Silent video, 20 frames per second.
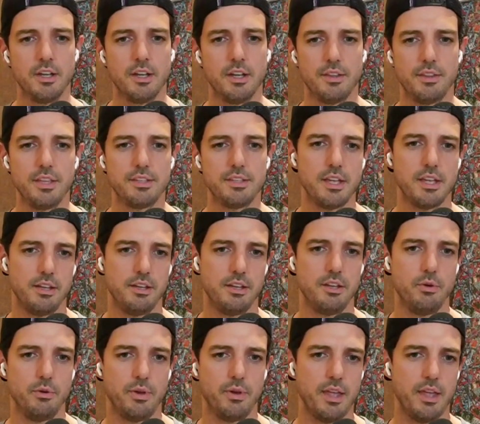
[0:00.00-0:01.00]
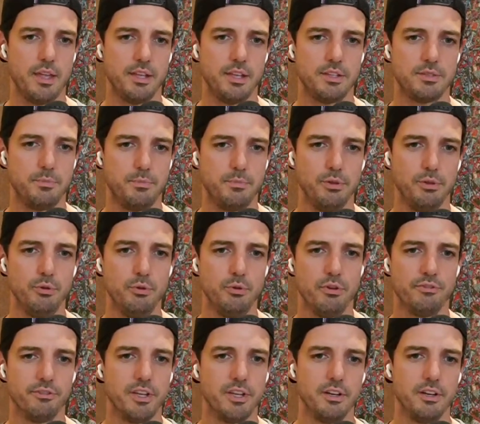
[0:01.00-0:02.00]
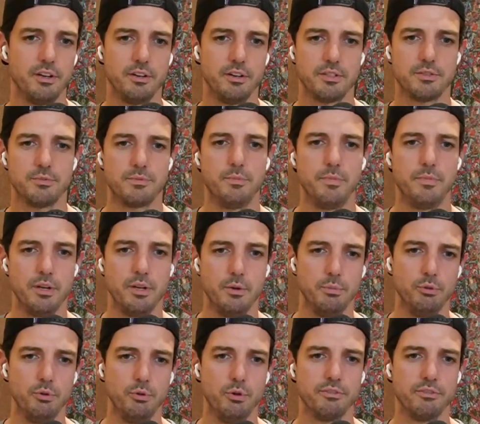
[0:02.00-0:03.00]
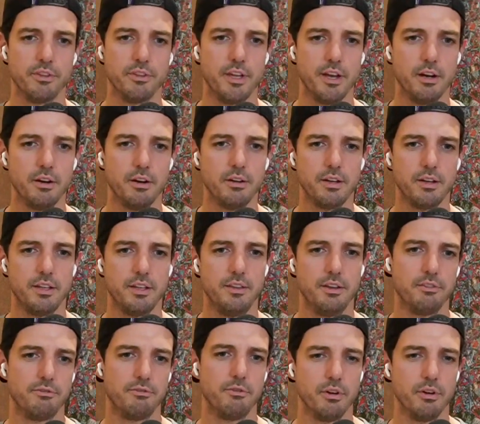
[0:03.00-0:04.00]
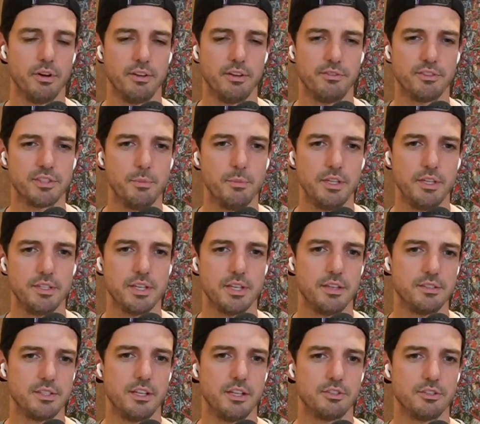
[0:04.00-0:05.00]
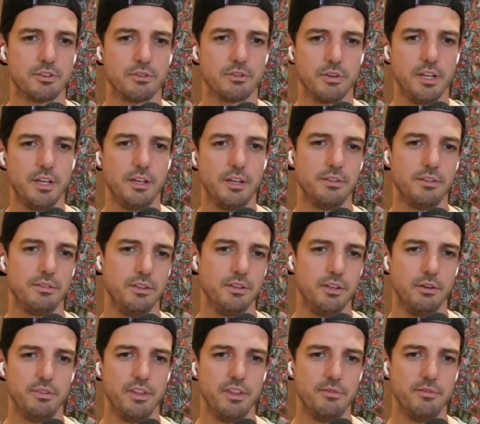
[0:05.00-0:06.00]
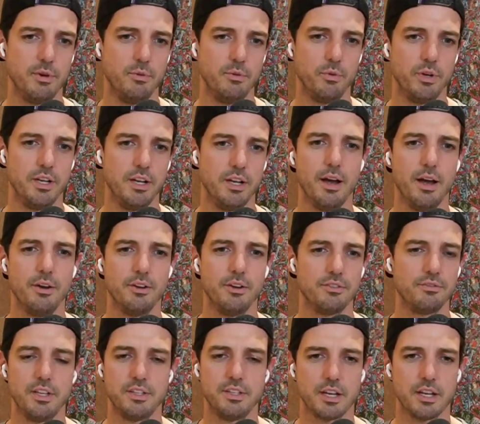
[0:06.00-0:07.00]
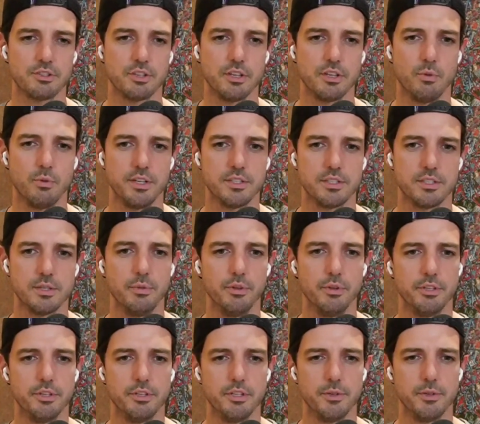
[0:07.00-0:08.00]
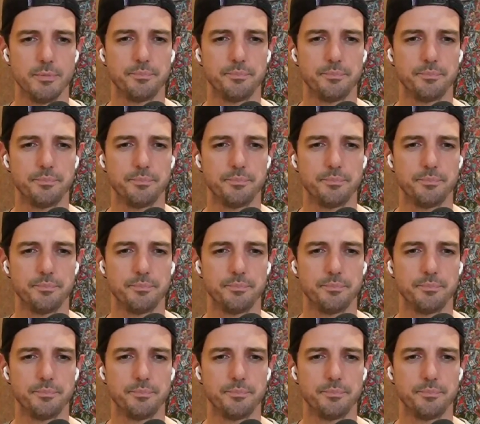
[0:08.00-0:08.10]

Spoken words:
They say, it's blue over here, it's blue over there, and therefore, if somebody says that it's green, they've been weeded out. It's actually quite simple to do.